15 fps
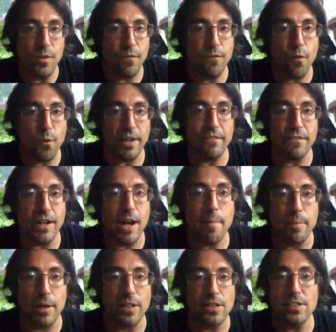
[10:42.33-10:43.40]
4 different
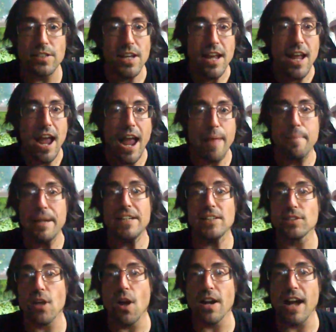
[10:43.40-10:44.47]
numbers, and make a
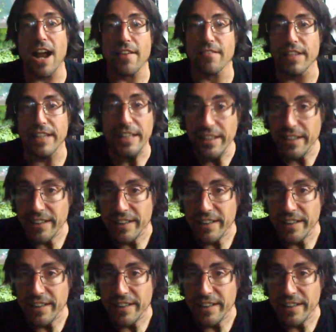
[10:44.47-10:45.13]
song out of it,